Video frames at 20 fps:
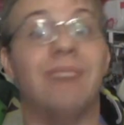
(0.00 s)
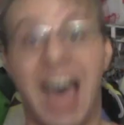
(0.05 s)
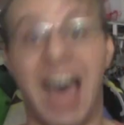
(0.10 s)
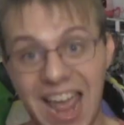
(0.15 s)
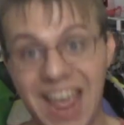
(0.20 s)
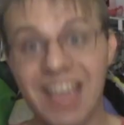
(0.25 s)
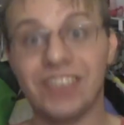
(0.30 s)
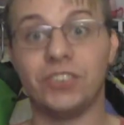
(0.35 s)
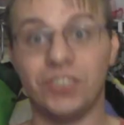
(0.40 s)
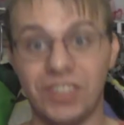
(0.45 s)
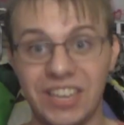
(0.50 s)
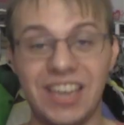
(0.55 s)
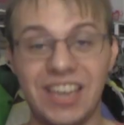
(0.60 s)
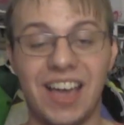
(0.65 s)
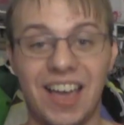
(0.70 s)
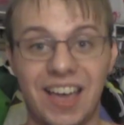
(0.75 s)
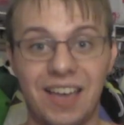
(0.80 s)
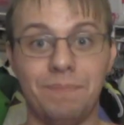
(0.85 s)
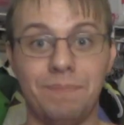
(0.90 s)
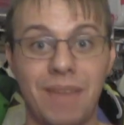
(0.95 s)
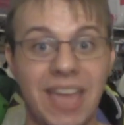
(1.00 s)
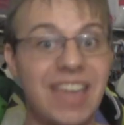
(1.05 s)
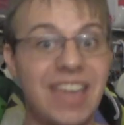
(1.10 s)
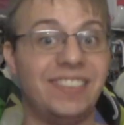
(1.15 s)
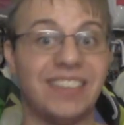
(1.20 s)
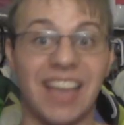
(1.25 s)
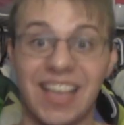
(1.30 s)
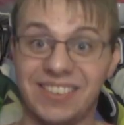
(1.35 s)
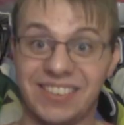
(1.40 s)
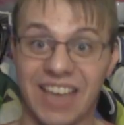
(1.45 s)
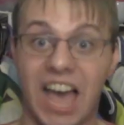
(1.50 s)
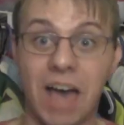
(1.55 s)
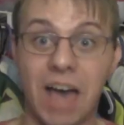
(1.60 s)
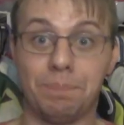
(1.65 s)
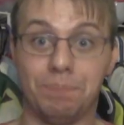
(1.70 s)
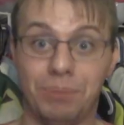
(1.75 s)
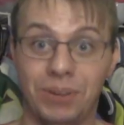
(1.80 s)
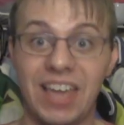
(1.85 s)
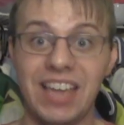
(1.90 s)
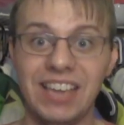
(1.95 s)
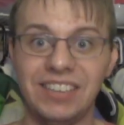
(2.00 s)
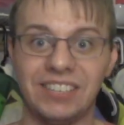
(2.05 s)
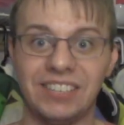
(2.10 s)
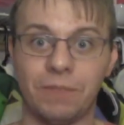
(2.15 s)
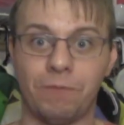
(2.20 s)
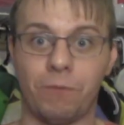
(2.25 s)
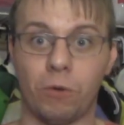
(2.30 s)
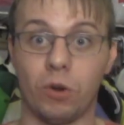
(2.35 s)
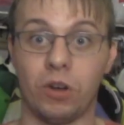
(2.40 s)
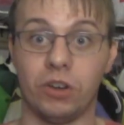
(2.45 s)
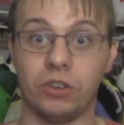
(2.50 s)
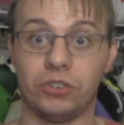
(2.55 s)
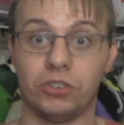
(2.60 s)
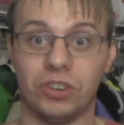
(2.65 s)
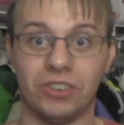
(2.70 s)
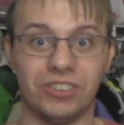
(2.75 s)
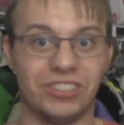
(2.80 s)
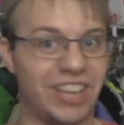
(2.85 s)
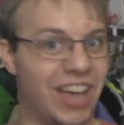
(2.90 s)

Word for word: I actually uh, made a uh, top place for uh, sure.